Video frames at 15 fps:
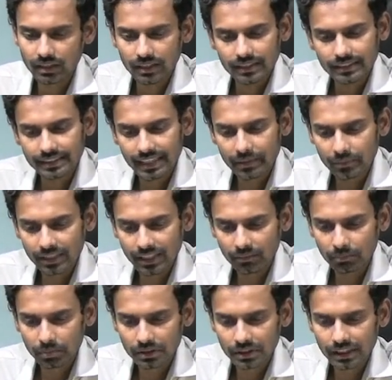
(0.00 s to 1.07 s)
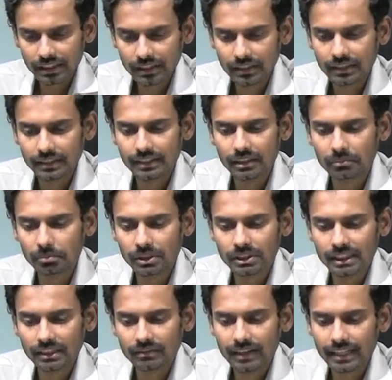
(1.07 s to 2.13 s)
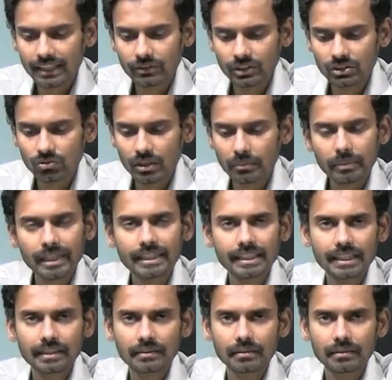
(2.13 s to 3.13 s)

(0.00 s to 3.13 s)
same 10%, 10% value is 1 by 10.